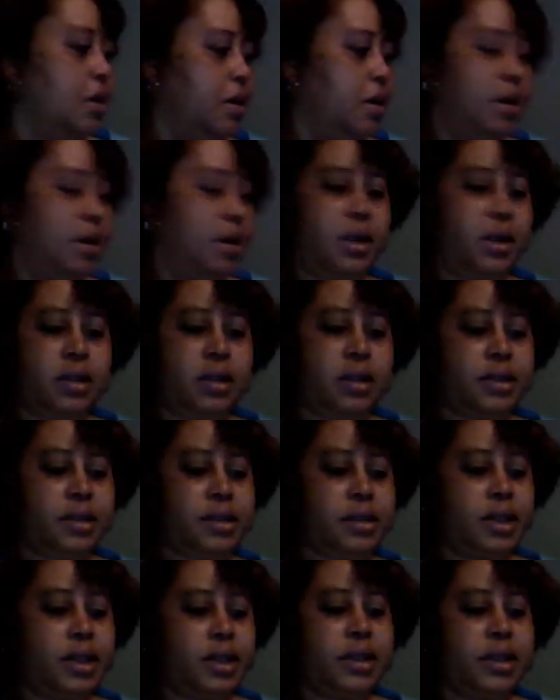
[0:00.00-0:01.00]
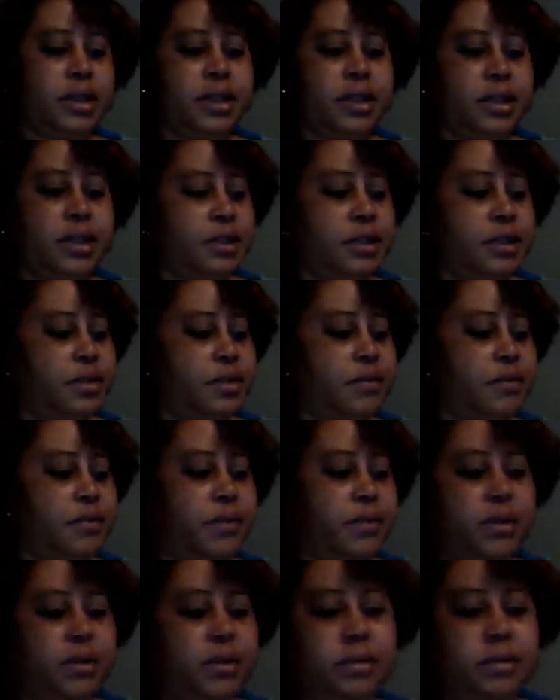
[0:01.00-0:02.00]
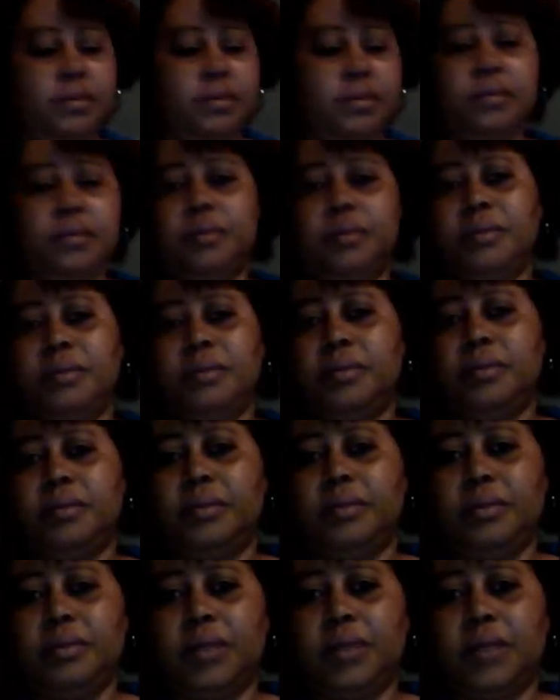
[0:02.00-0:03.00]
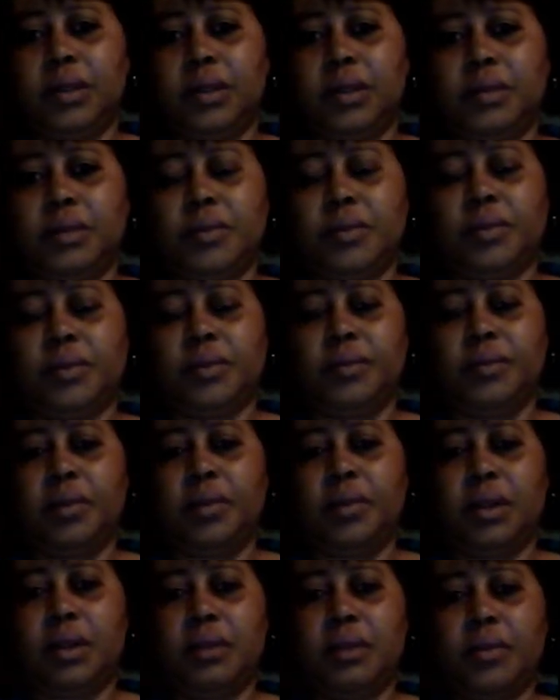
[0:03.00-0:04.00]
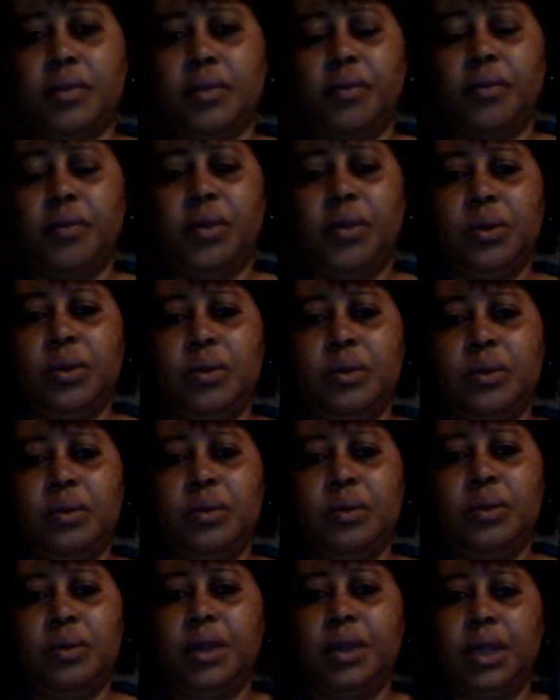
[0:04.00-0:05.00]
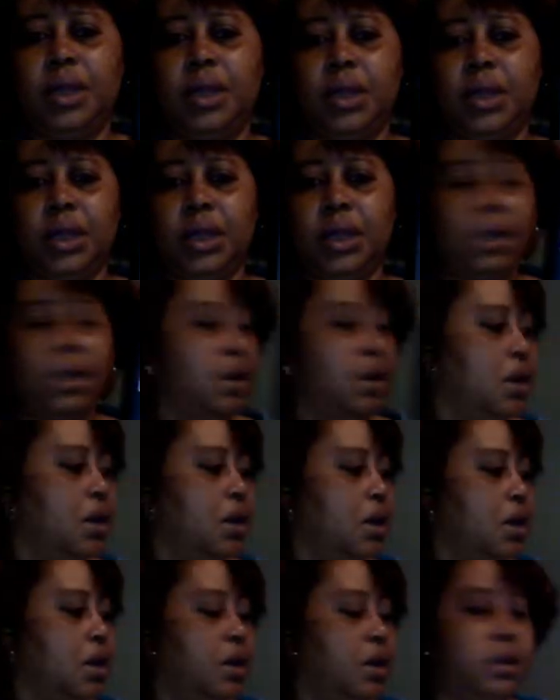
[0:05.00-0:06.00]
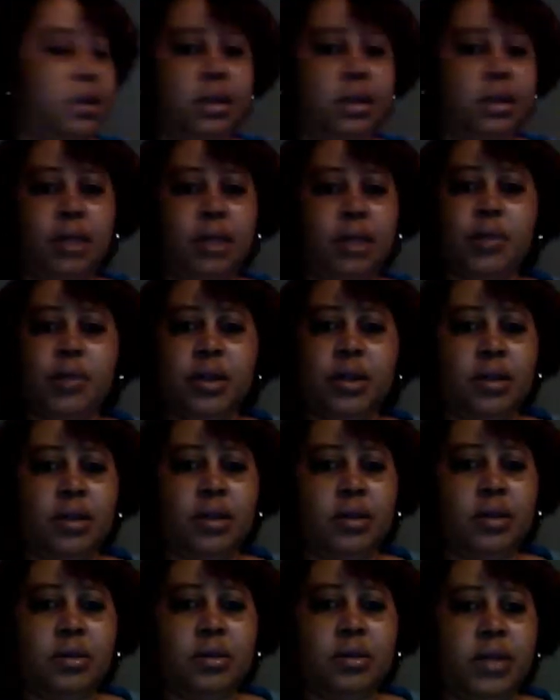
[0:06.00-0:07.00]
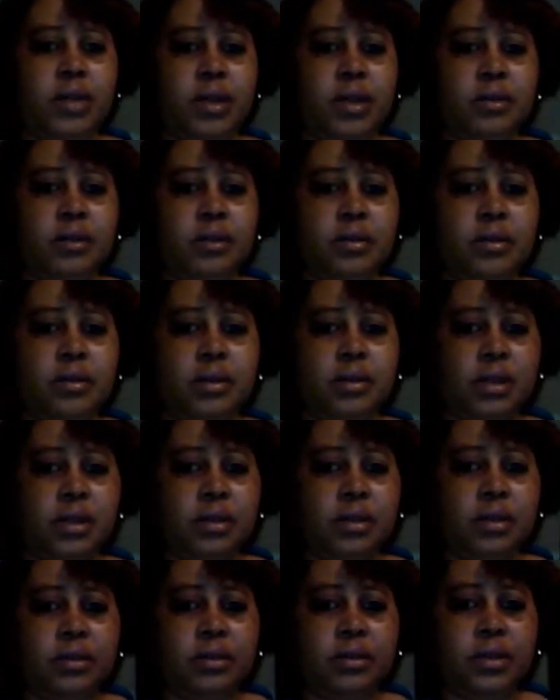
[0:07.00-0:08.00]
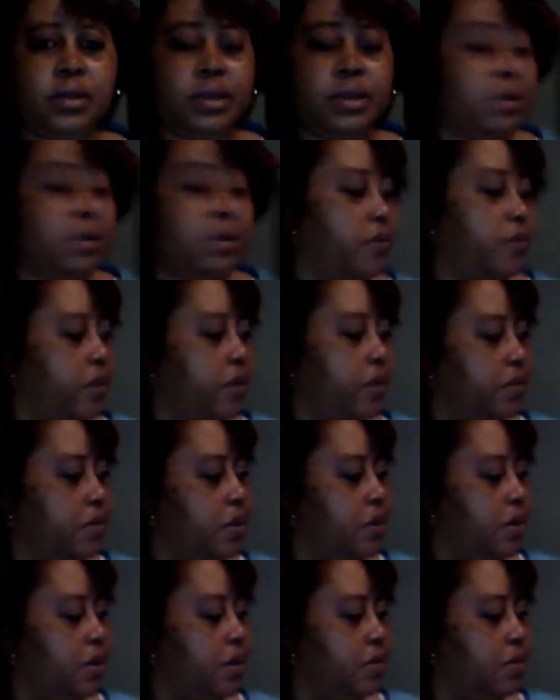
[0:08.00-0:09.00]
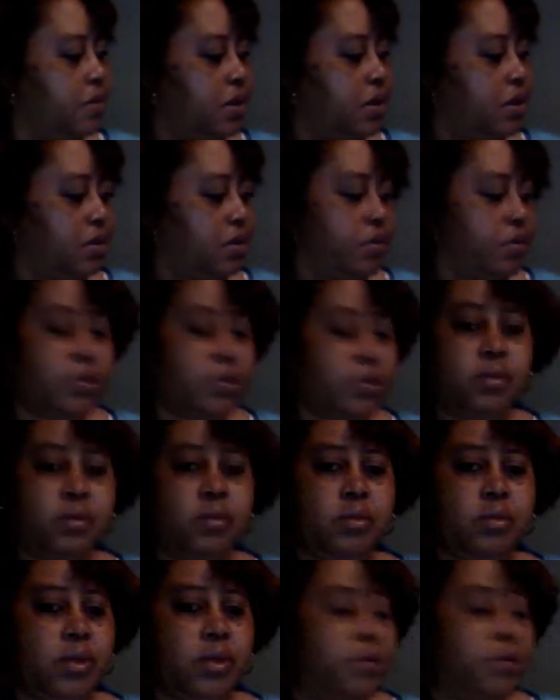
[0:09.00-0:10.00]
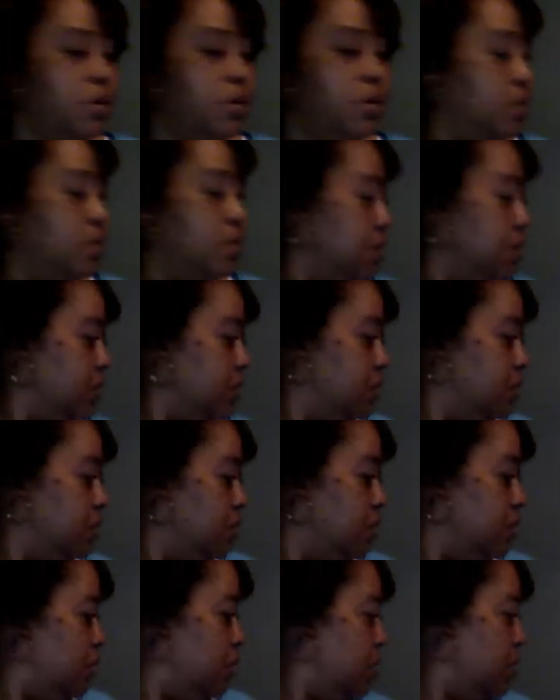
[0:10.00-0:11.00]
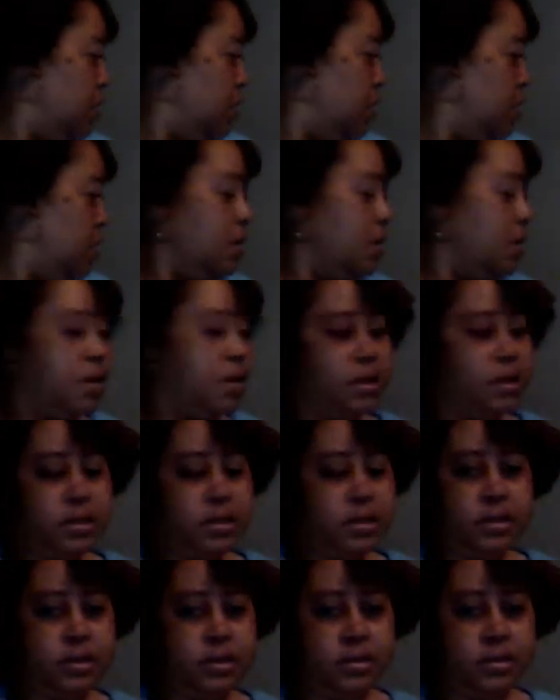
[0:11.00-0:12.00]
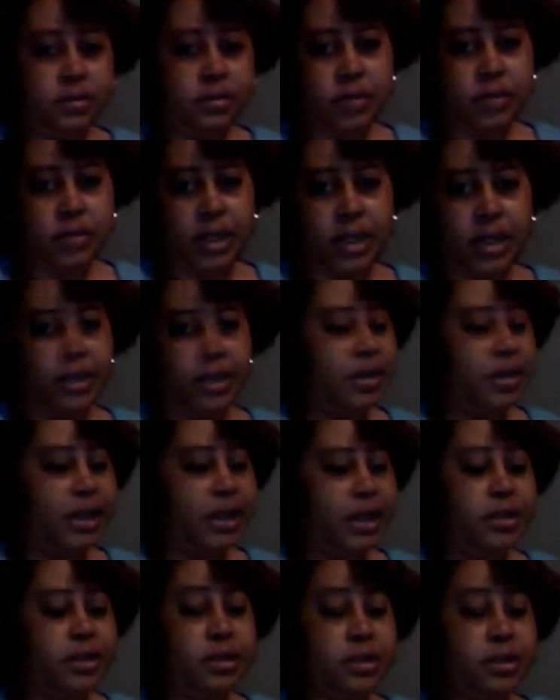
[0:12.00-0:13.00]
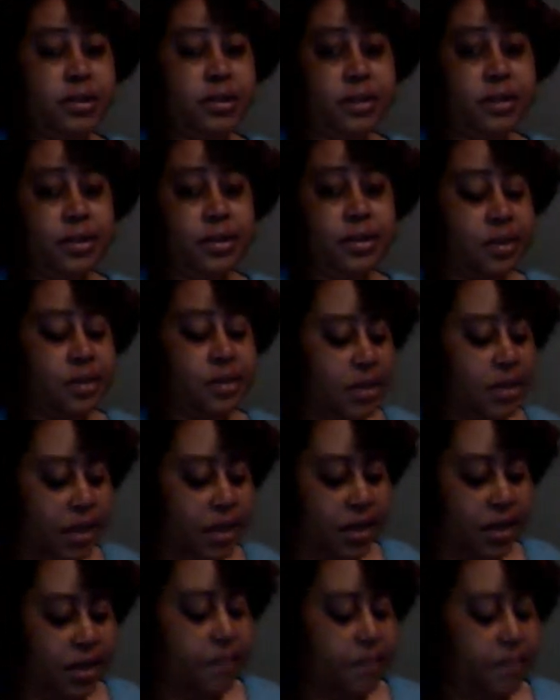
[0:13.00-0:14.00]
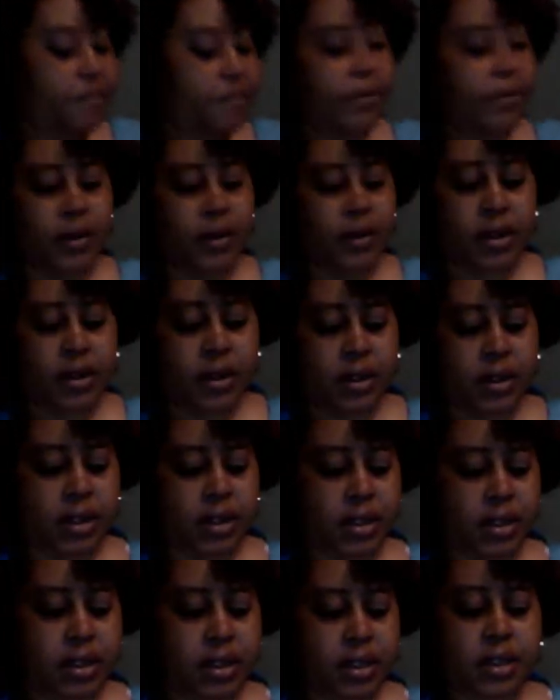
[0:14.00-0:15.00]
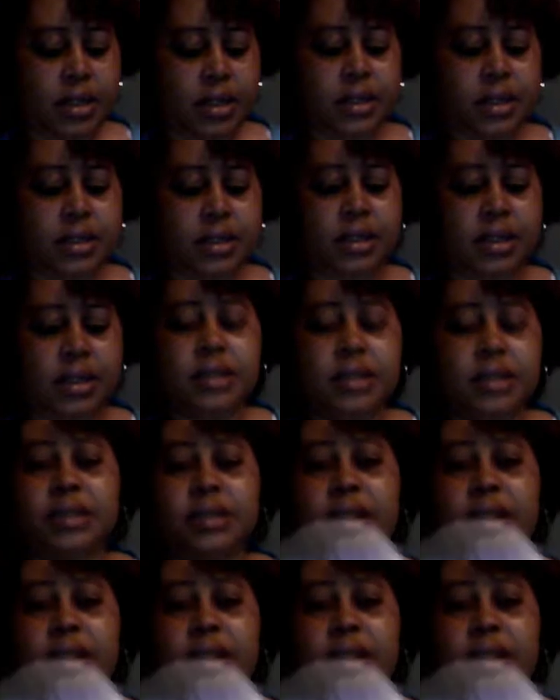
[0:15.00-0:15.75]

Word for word: and like I said I got this from uh, uh, Review Kick uh, I'm getting a whole lot of um, stuff from them they approved me for which is good um, I, I love their site and this